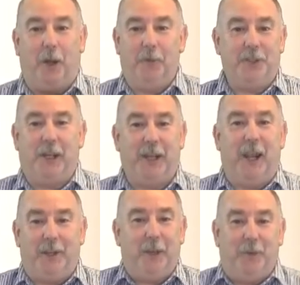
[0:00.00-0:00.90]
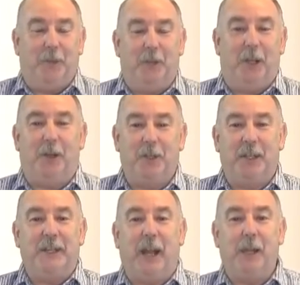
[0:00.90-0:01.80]
obviously I can't go into a lot of
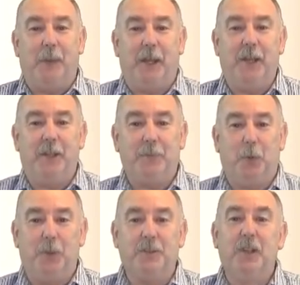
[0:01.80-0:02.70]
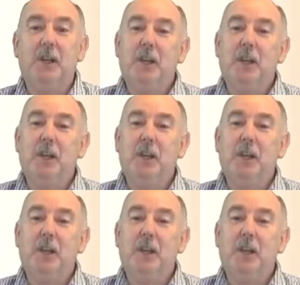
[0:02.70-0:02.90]
detail about any of these points,